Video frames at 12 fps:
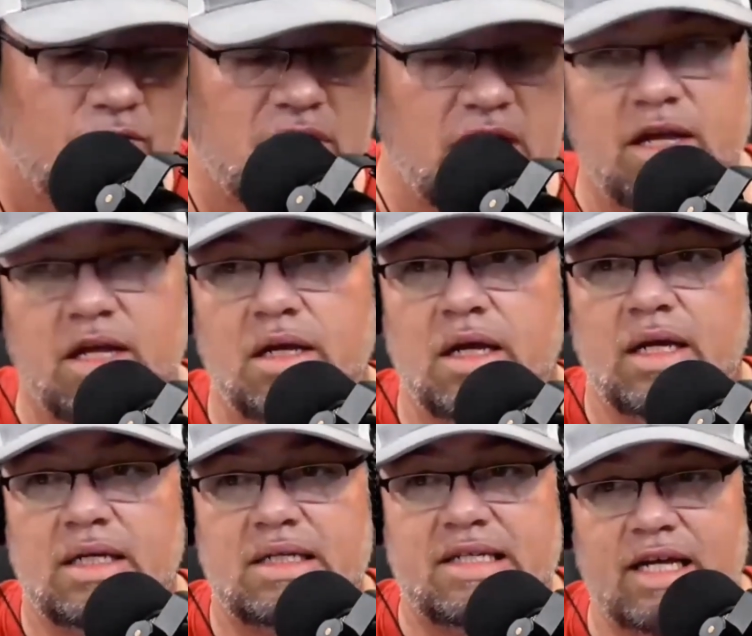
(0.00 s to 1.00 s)
they
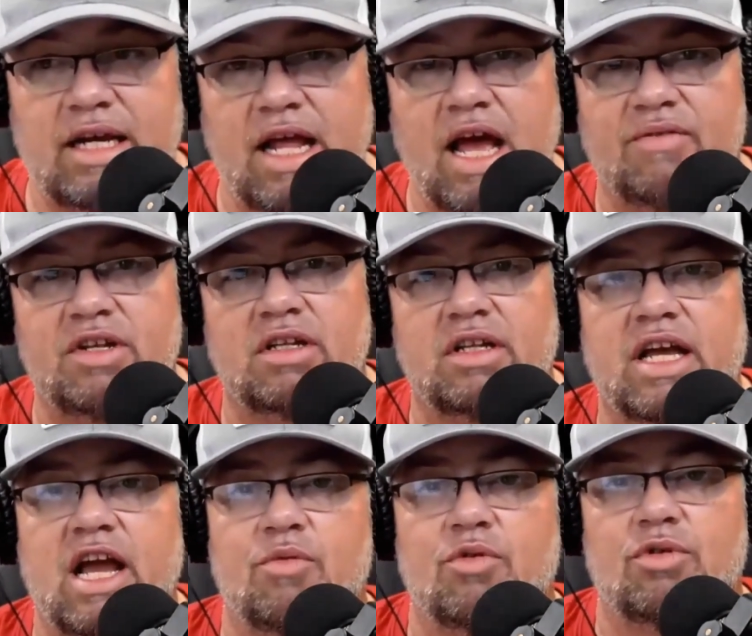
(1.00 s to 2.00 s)
didn't have Dillon
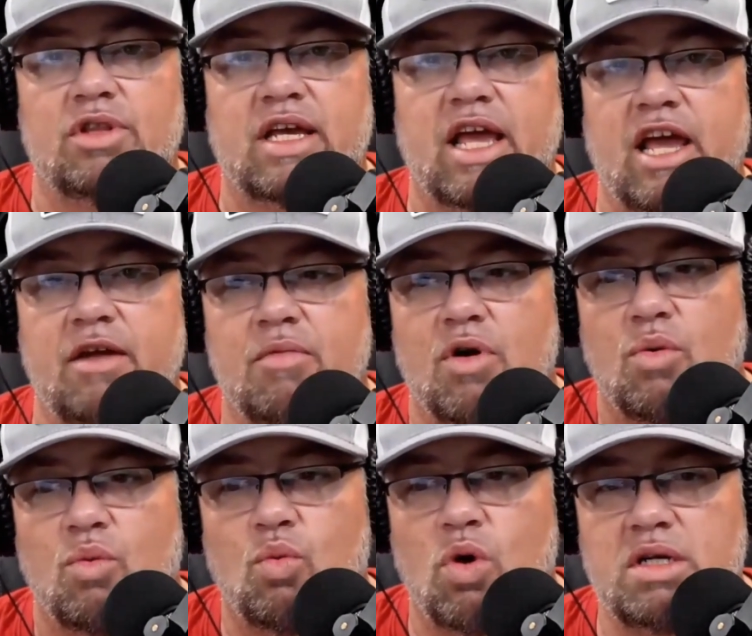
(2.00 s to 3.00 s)
Gabriel in the game,
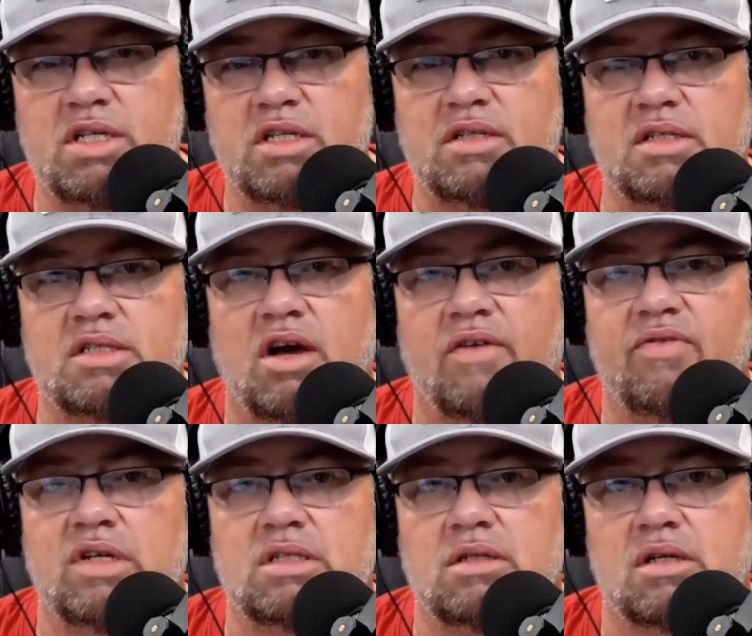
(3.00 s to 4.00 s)
what did this
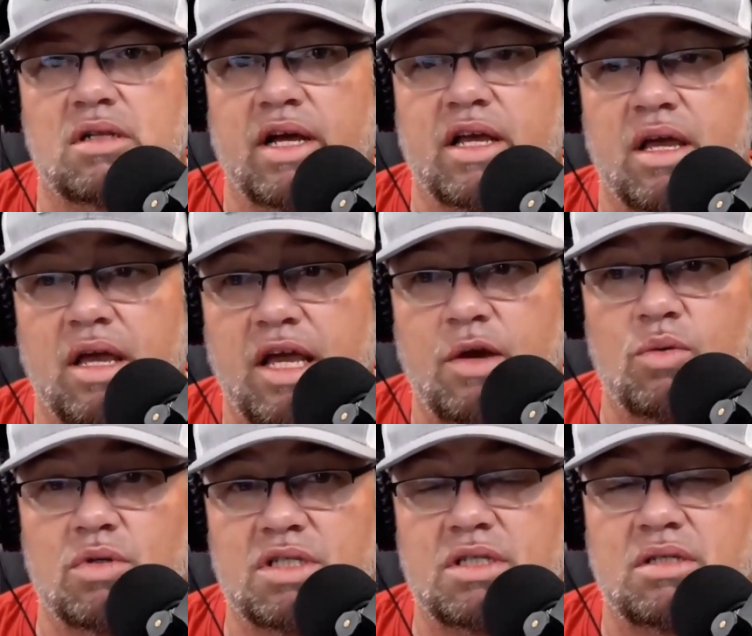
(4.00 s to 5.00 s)
offense look like? It
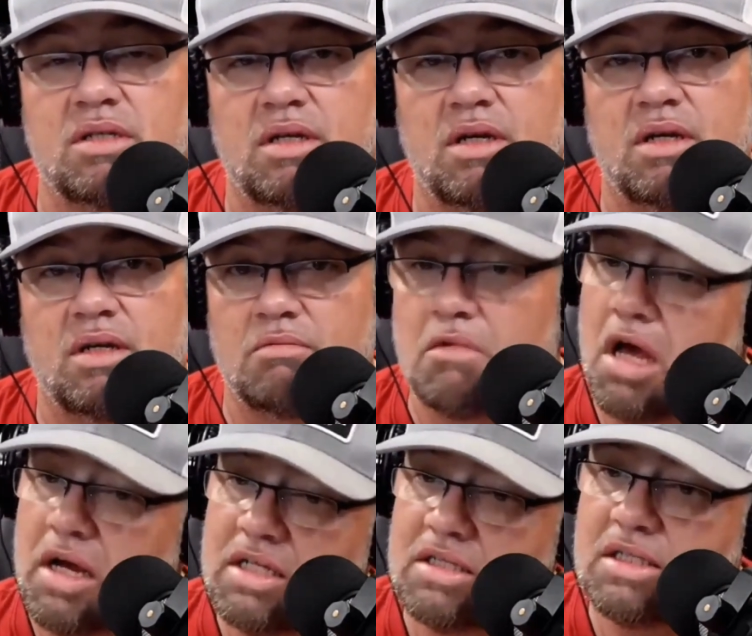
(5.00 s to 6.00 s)
was
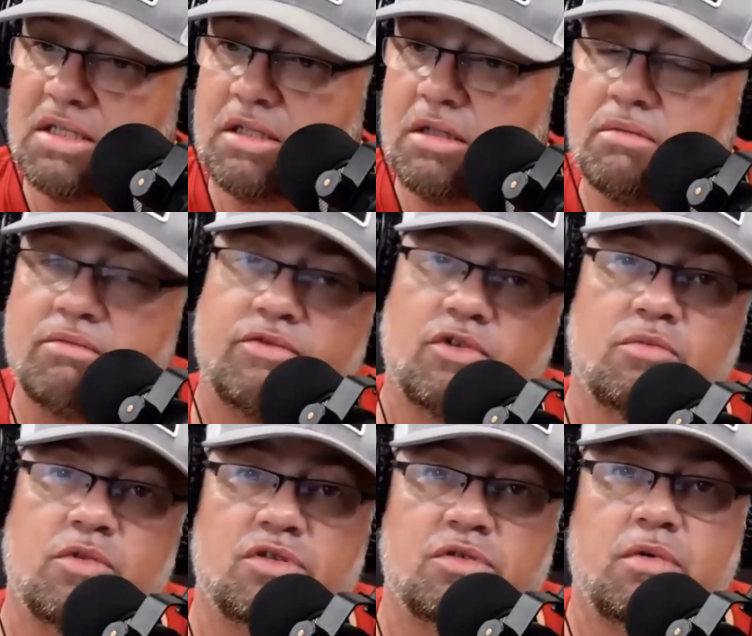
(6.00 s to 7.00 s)
non existent for the
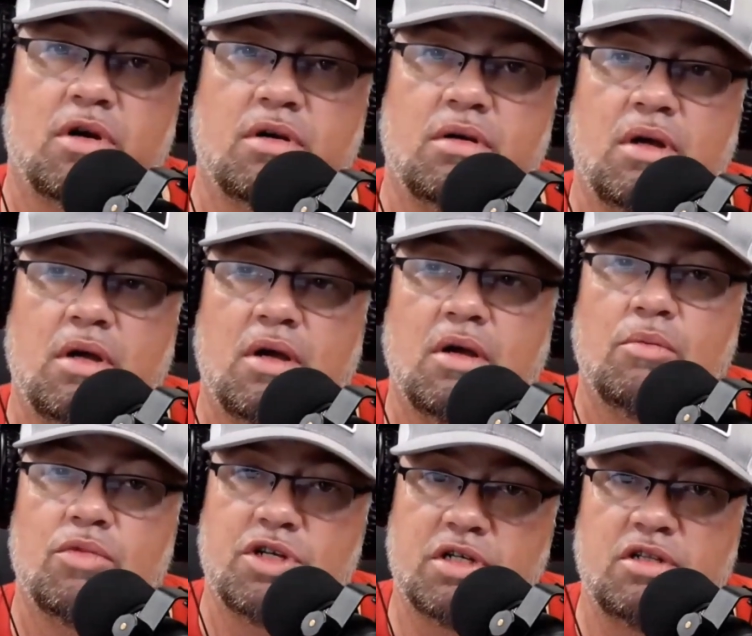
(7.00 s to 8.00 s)
most part,
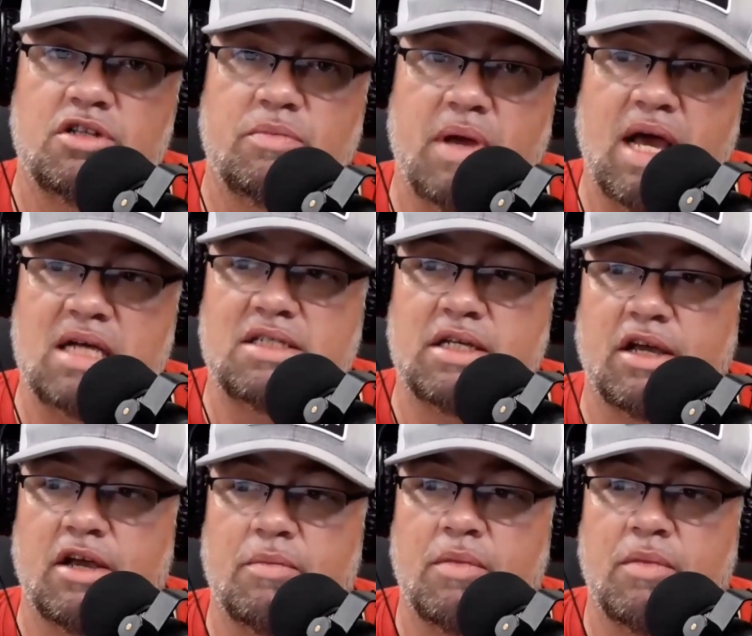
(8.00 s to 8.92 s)
particularly the passing game.